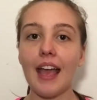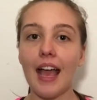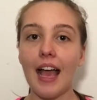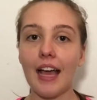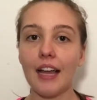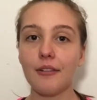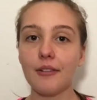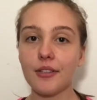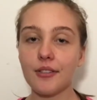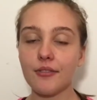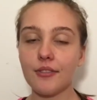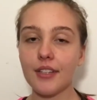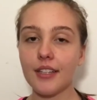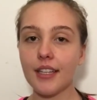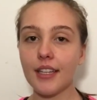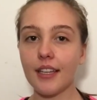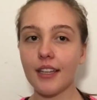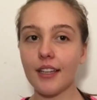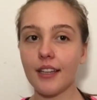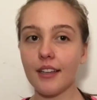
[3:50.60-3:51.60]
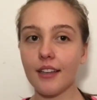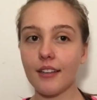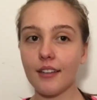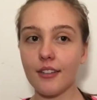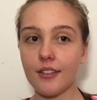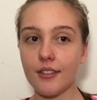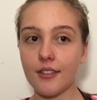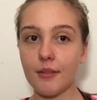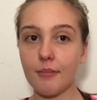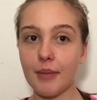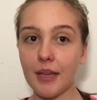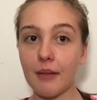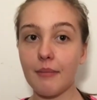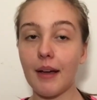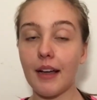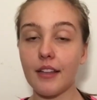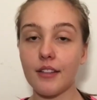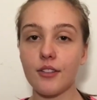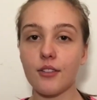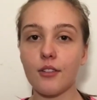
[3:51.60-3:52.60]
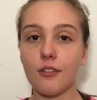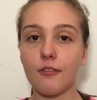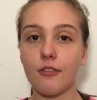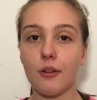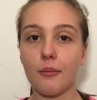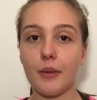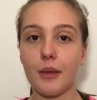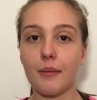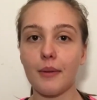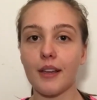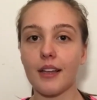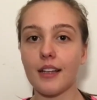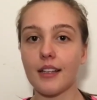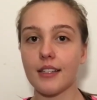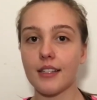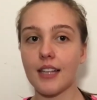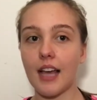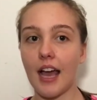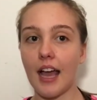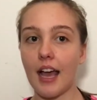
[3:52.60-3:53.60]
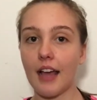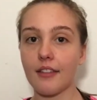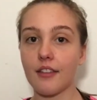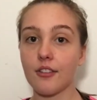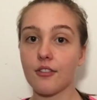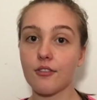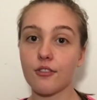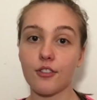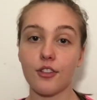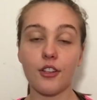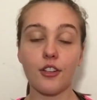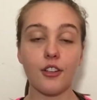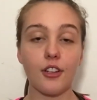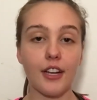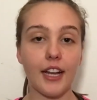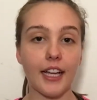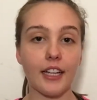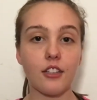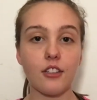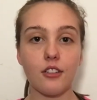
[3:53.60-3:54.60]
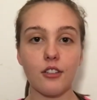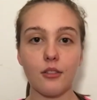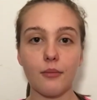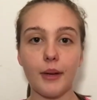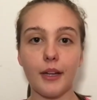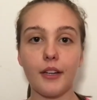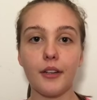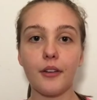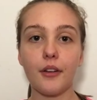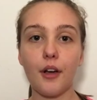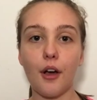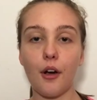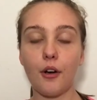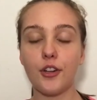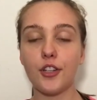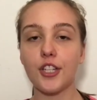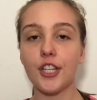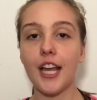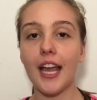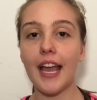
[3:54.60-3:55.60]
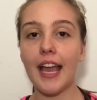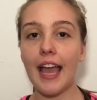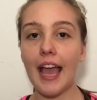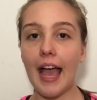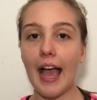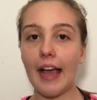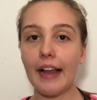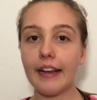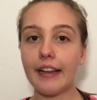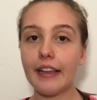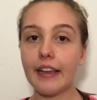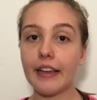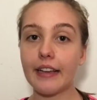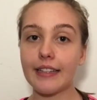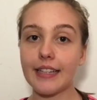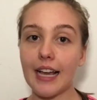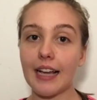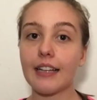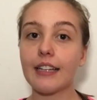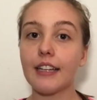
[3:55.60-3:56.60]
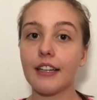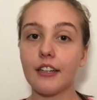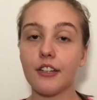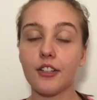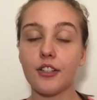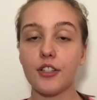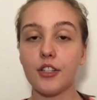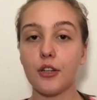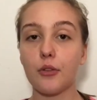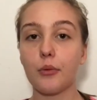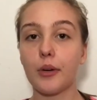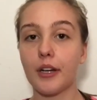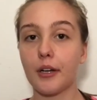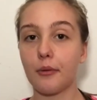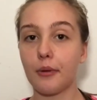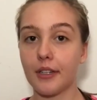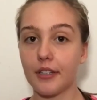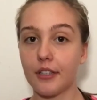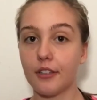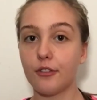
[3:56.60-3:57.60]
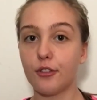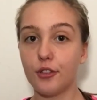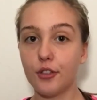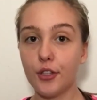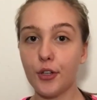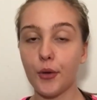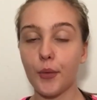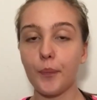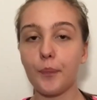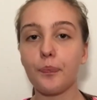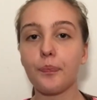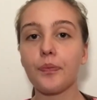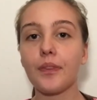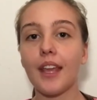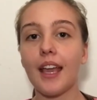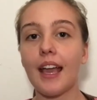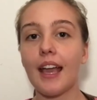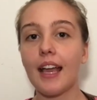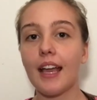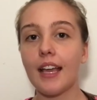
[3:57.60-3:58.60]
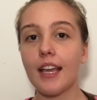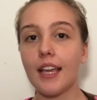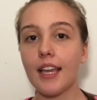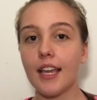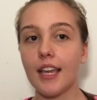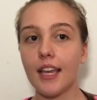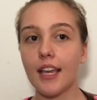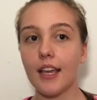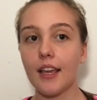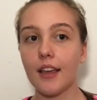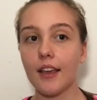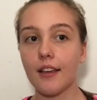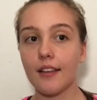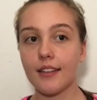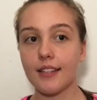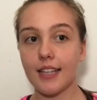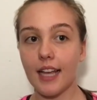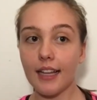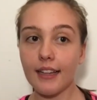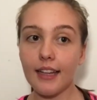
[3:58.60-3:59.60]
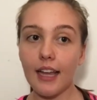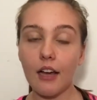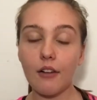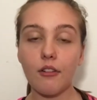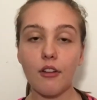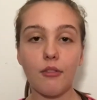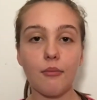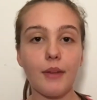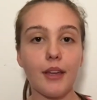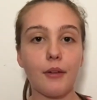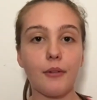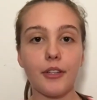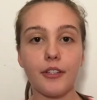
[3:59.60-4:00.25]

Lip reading: And it was really just a big milestone for me because I had this good connection to my new coach, and he exactly understood what I wanted to do. He sat down with me,